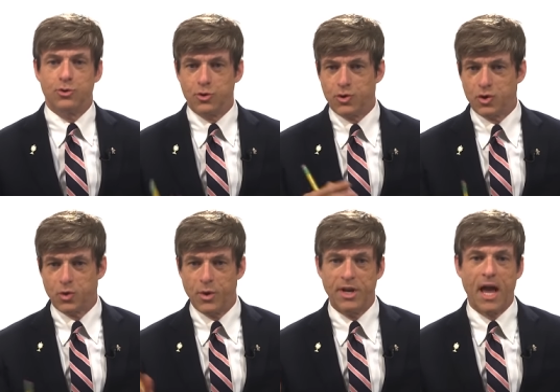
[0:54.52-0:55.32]
to
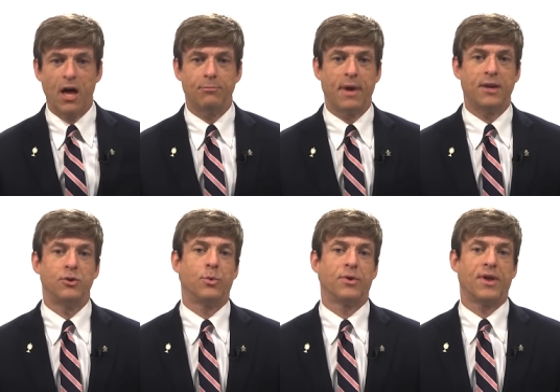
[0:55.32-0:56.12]
screen out men
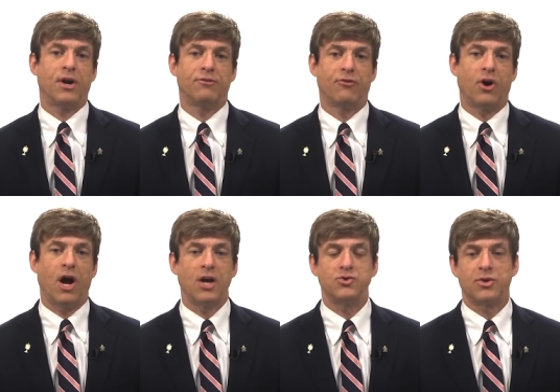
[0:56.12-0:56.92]
who were there for a
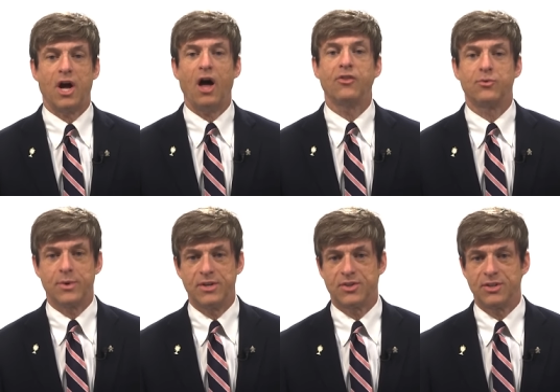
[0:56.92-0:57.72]
hundred other
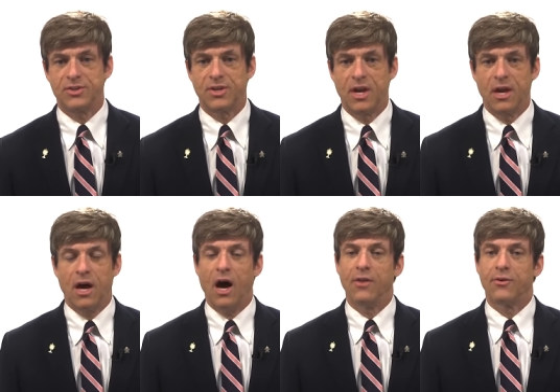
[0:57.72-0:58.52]
reasons
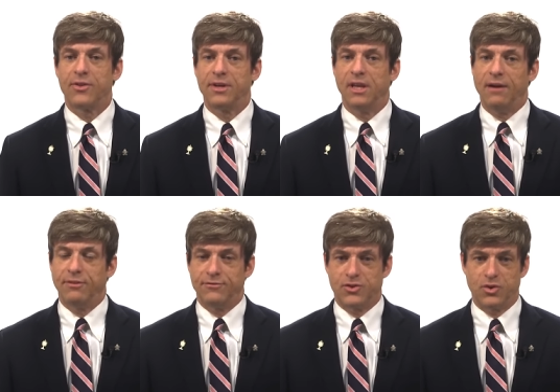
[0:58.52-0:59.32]
other than love of